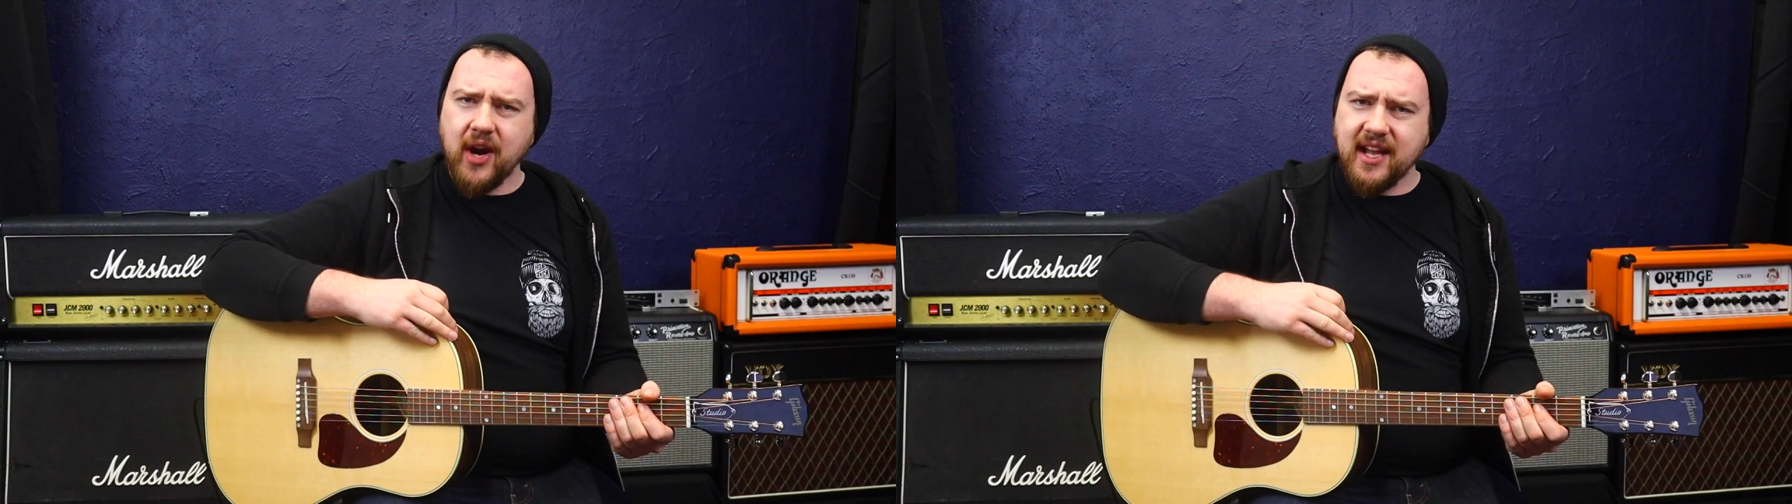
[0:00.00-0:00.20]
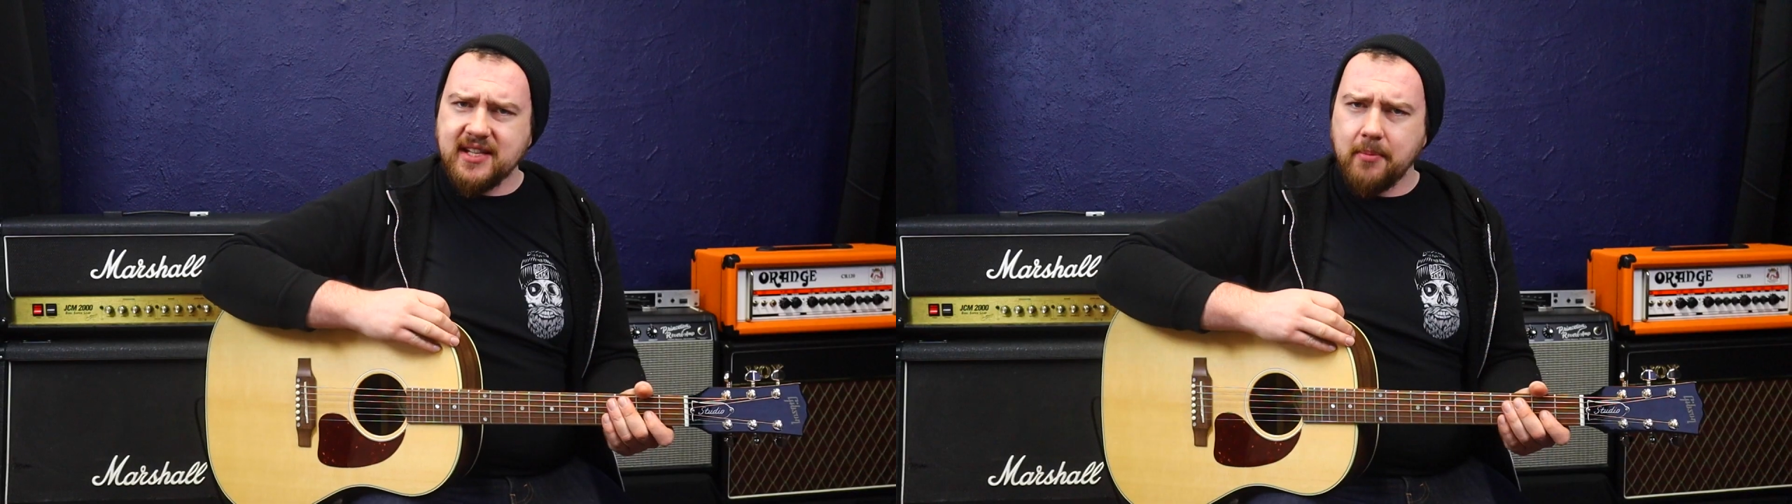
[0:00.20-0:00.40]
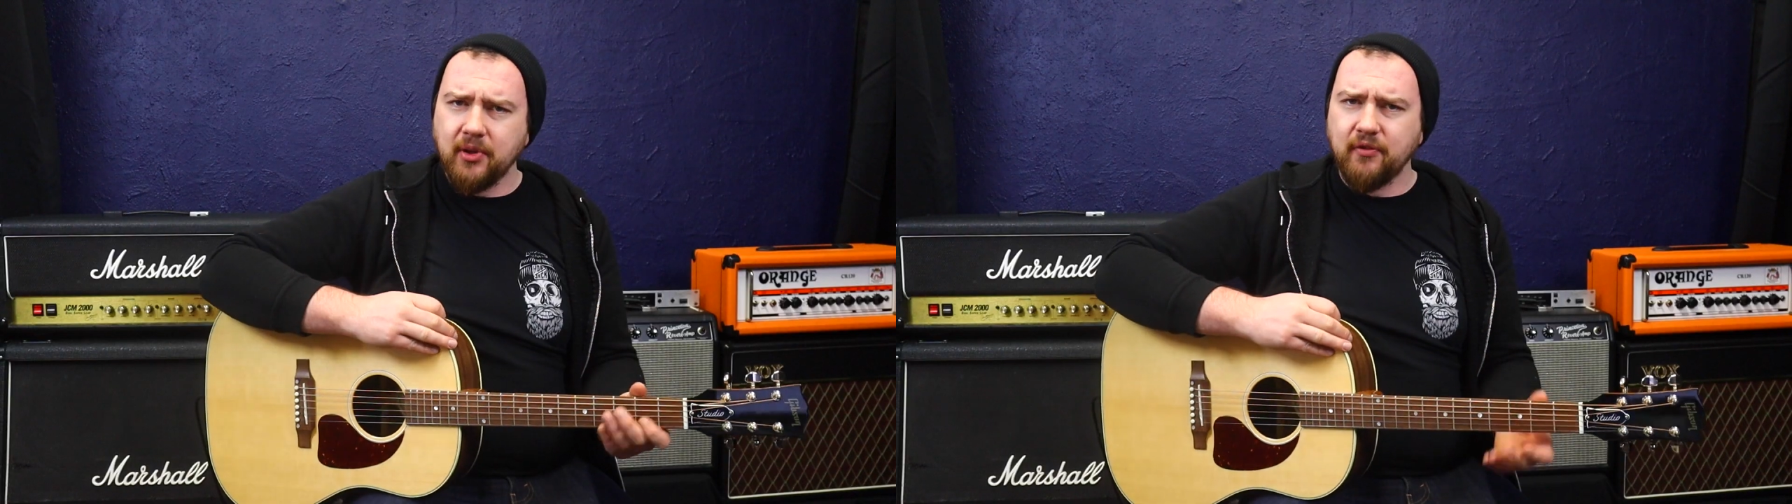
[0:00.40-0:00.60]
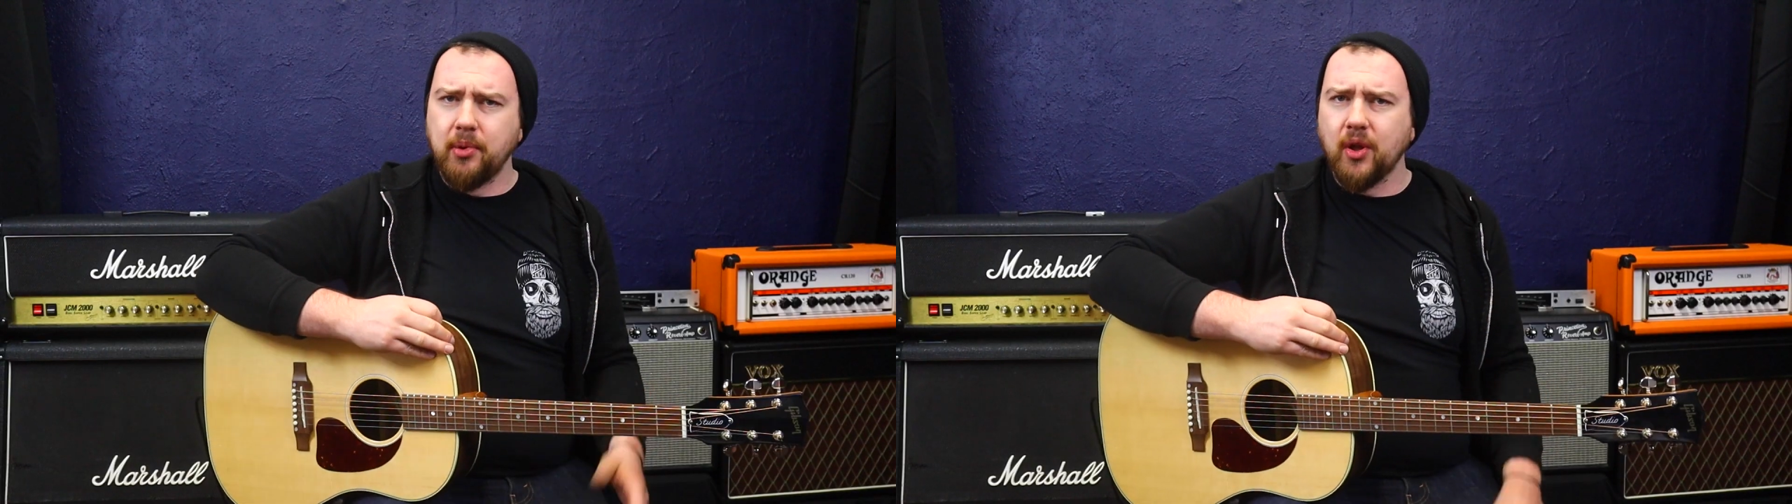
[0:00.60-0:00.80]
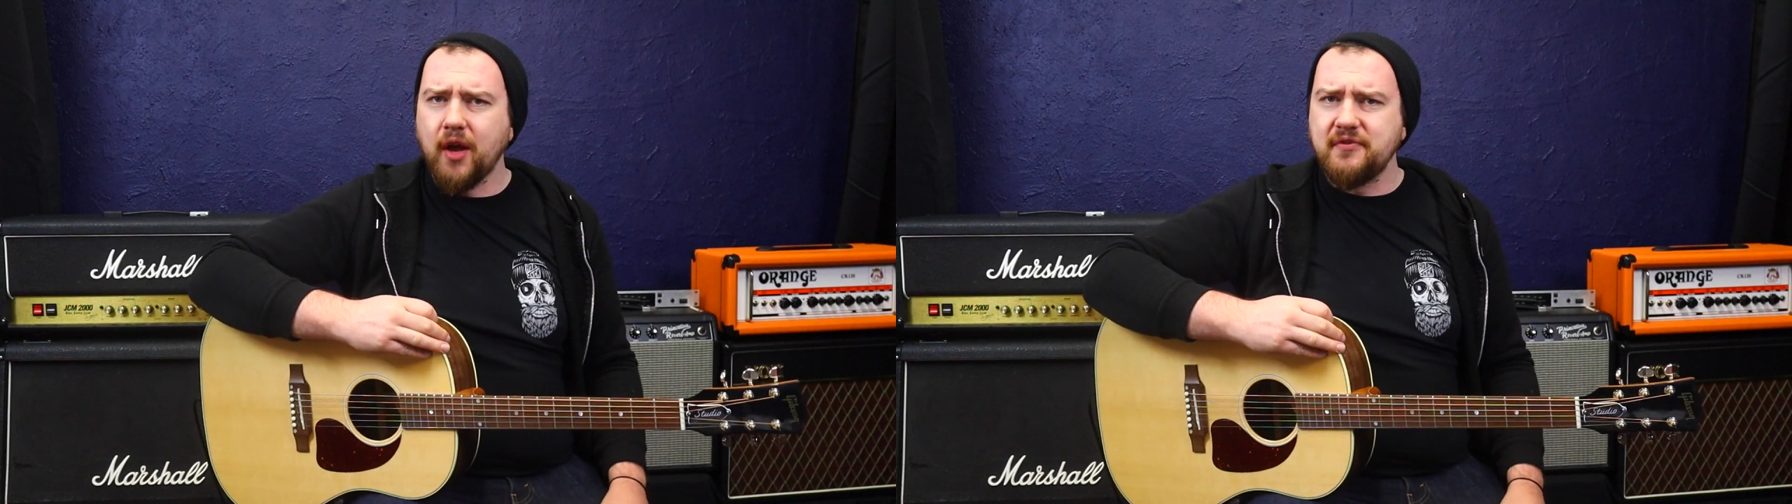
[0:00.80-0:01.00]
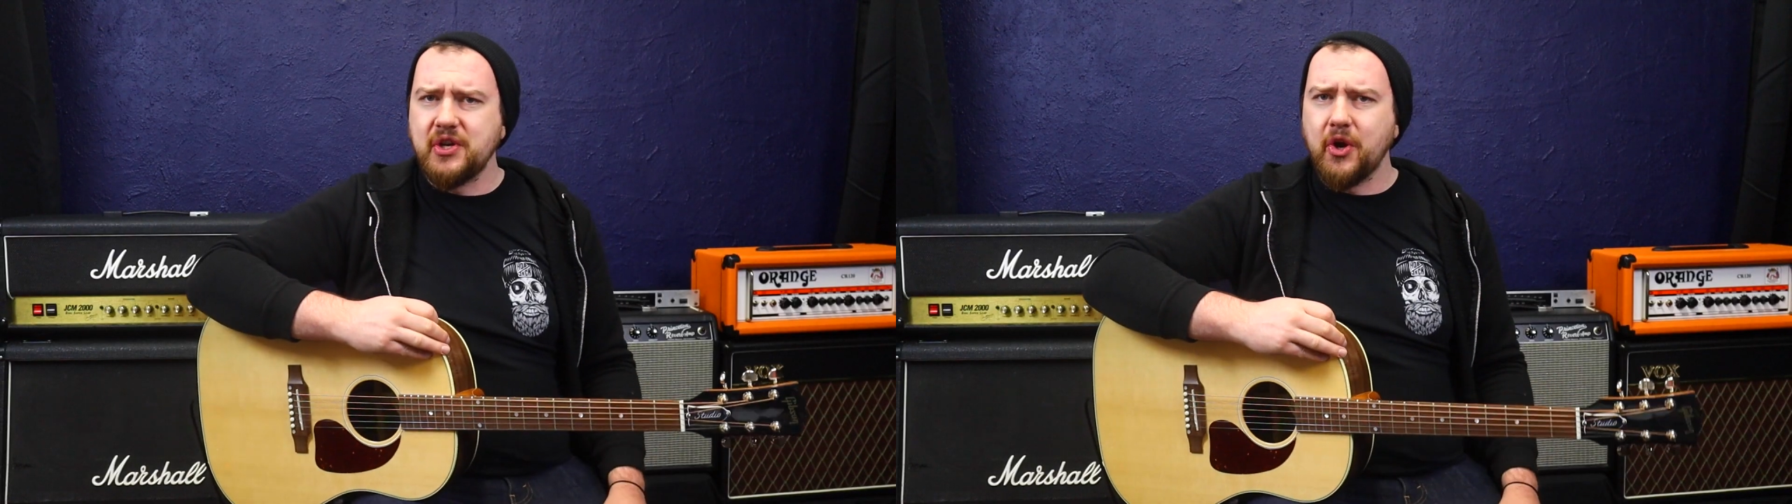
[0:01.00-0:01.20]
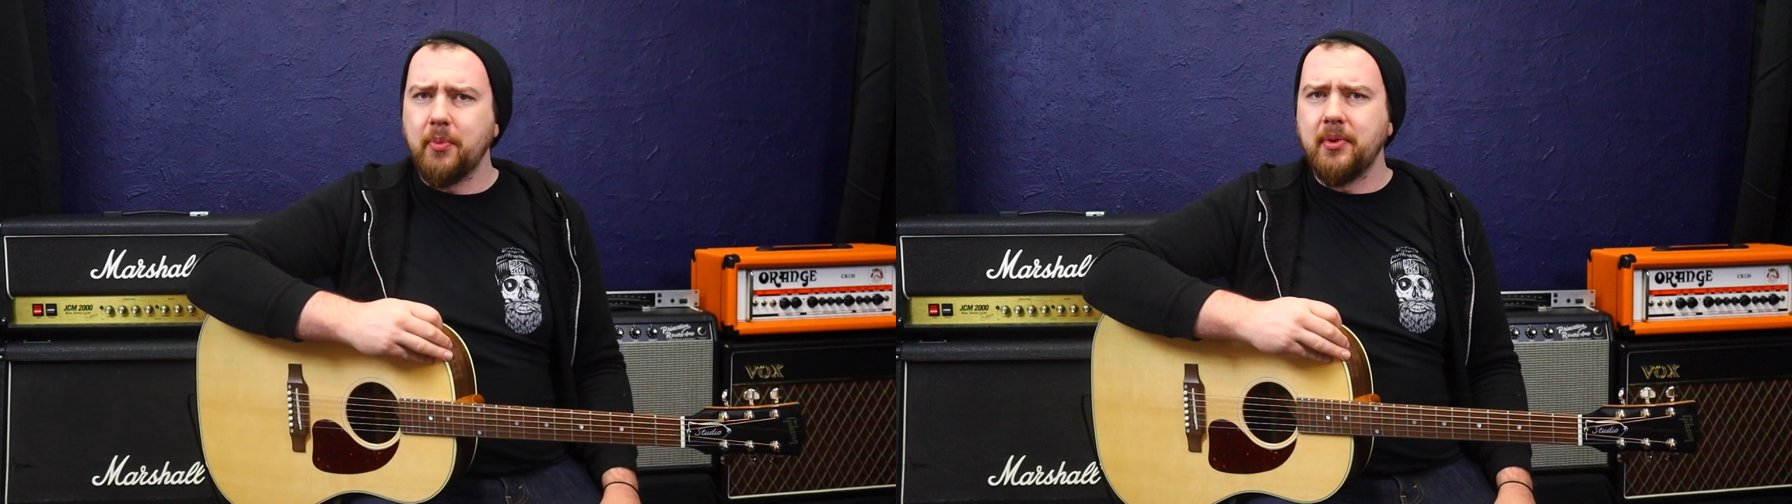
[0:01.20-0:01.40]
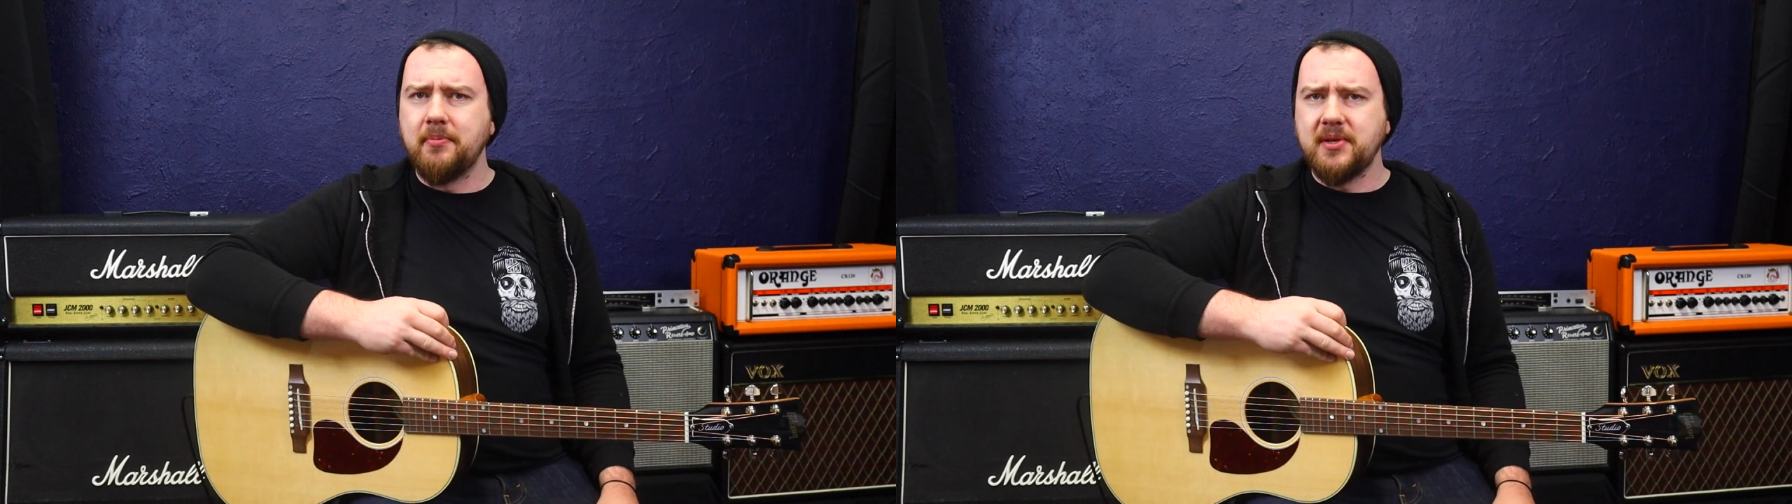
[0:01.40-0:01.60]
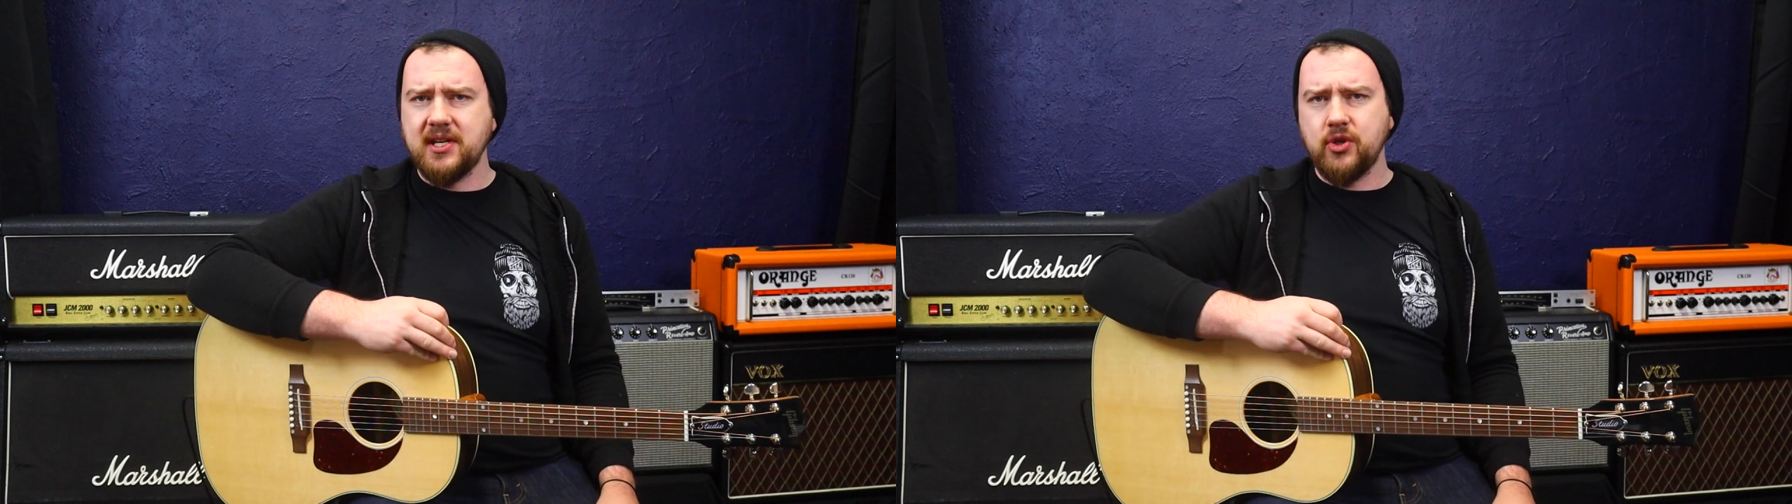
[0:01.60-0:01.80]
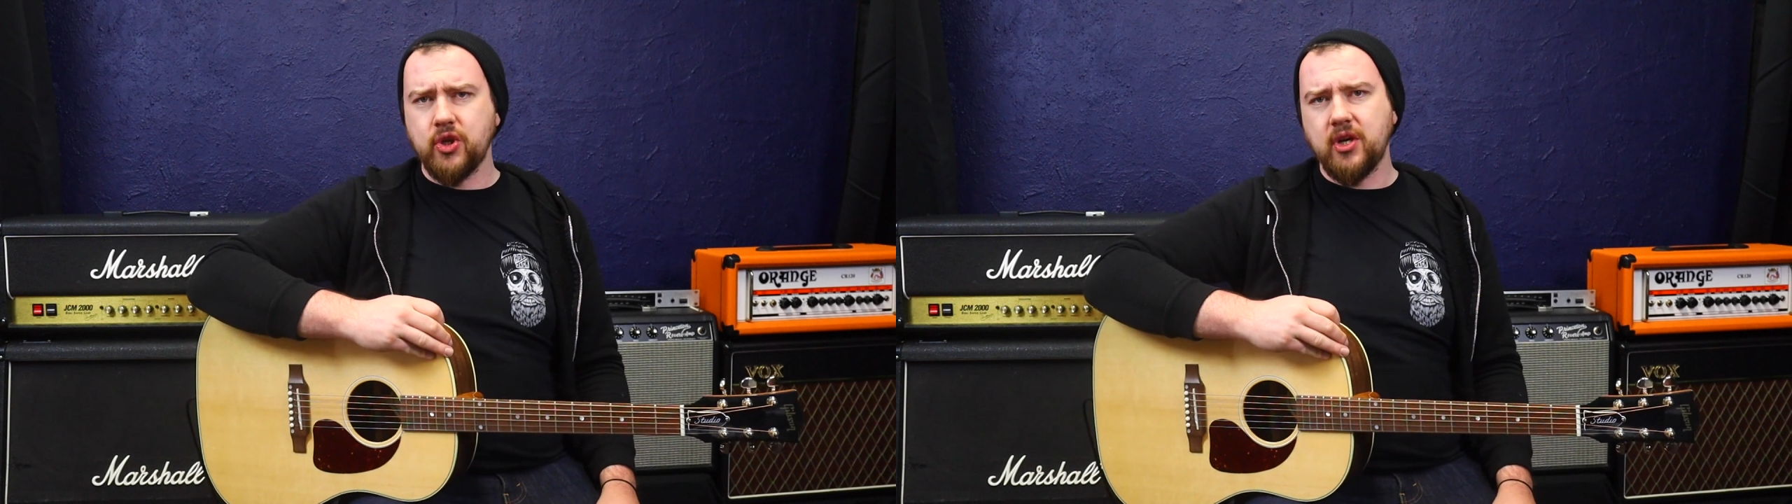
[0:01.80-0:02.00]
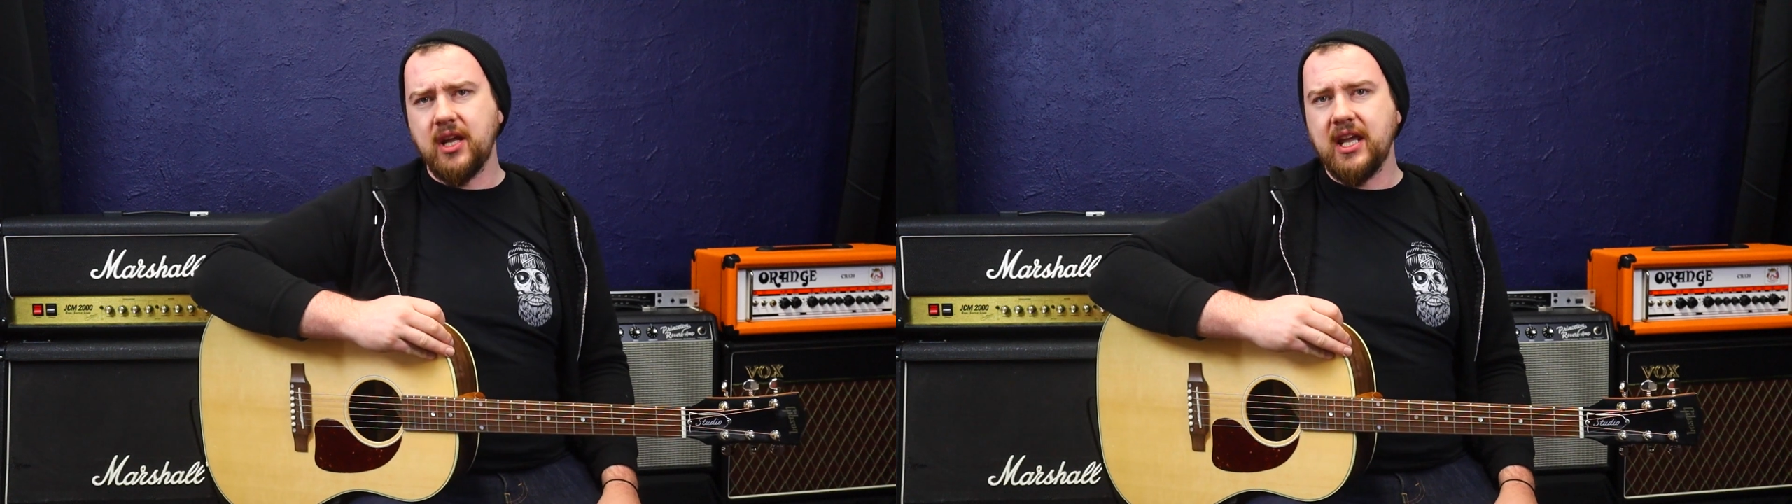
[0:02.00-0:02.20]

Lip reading: example of pull-offs in open position